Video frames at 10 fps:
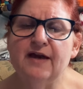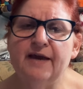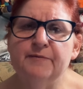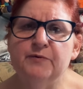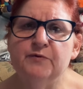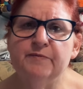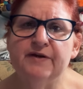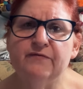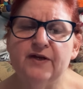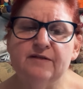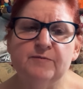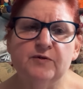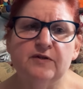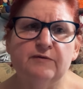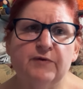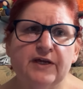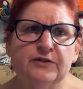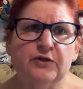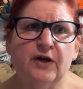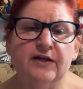Amy will be available and we can
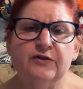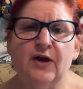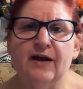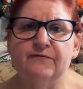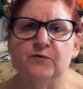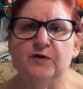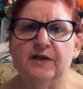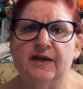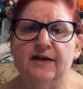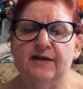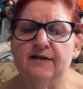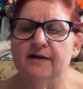try, try for it again.